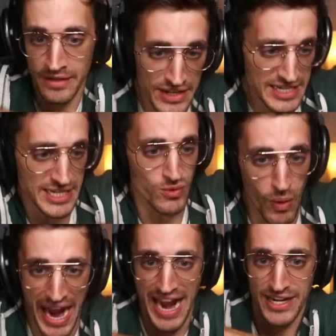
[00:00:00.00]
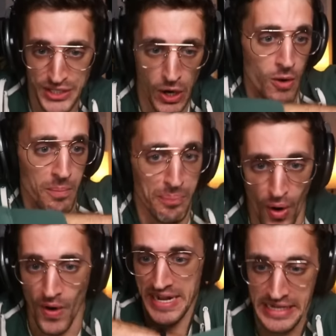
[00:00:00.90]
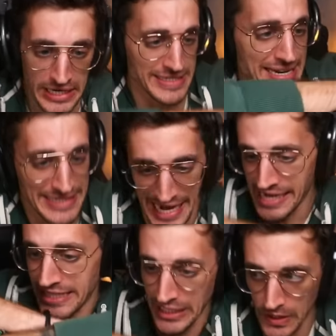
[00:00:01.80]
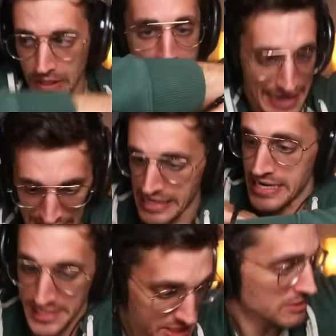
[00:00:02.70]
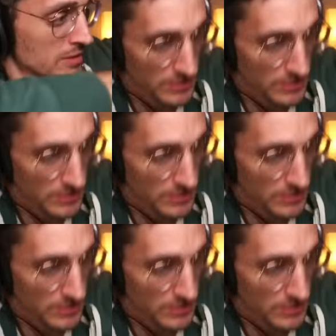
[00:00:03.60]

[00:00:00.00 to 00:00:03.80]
this is why I don't party, because I dance and look like this.